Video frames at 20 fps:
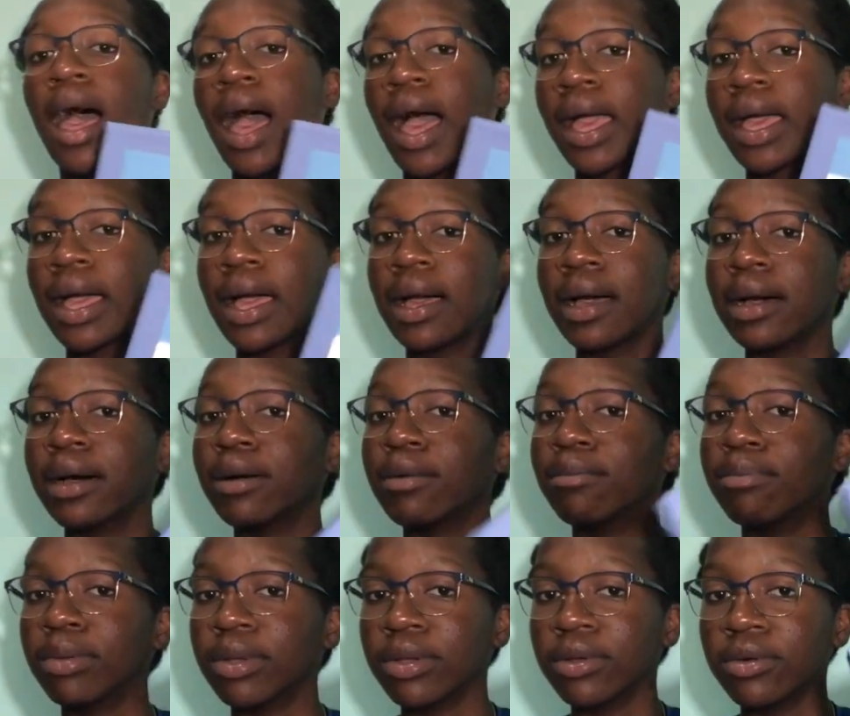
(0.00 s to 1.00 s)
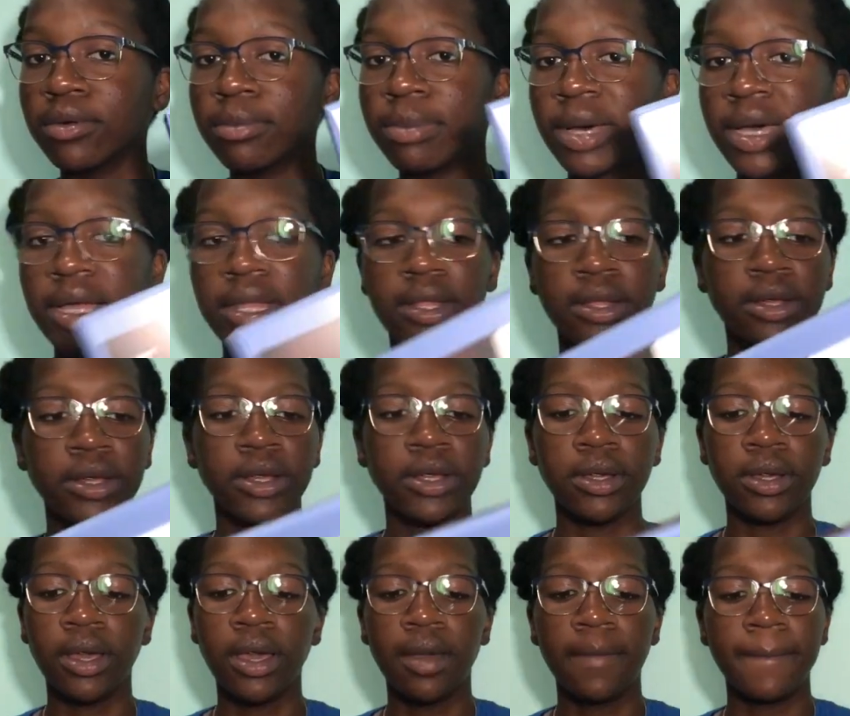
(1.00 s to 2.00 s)
I got a blue binder
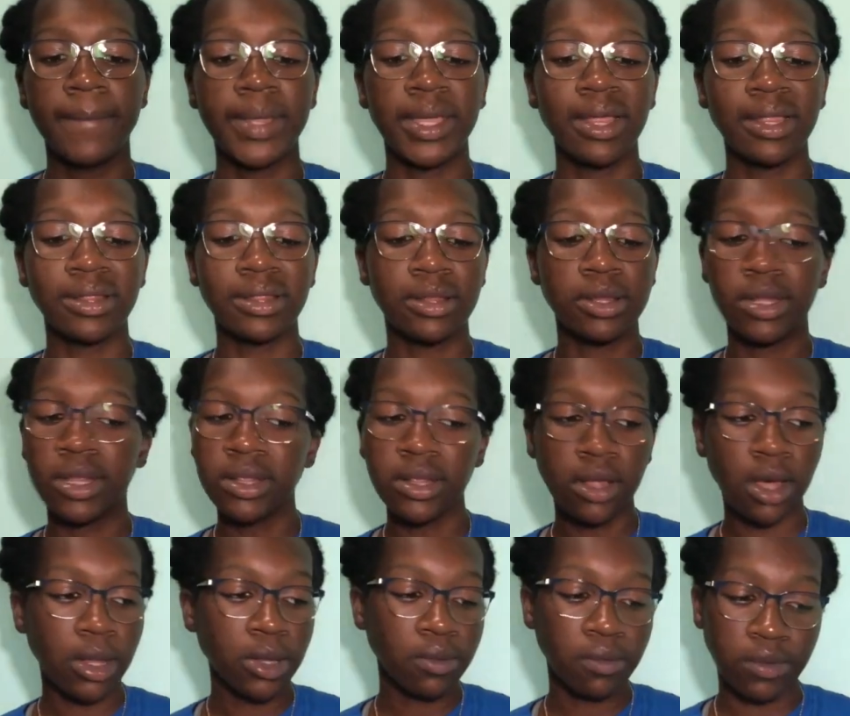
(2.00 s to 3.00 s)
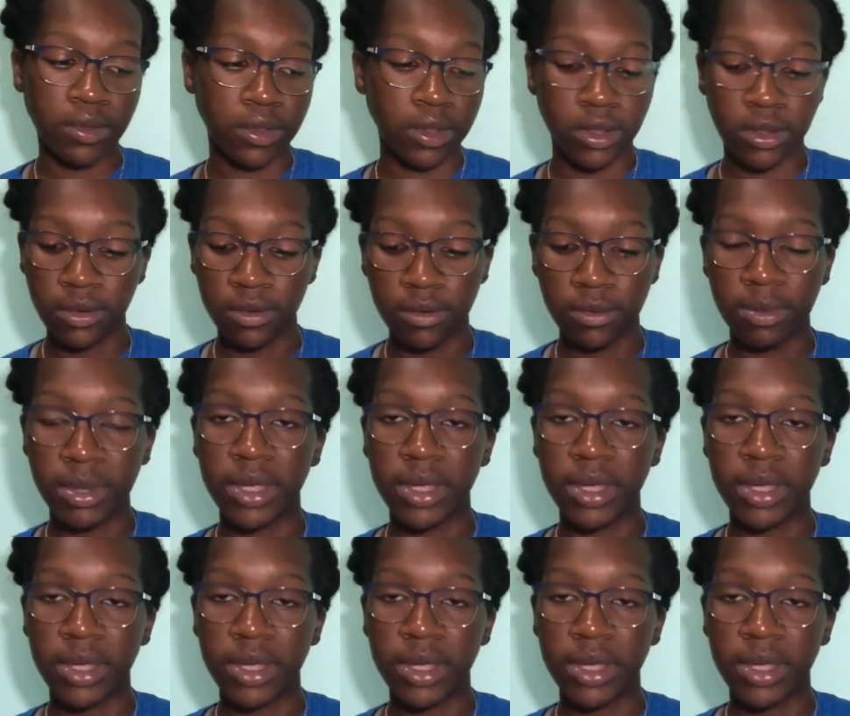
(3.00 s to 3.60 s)
because this color was cute,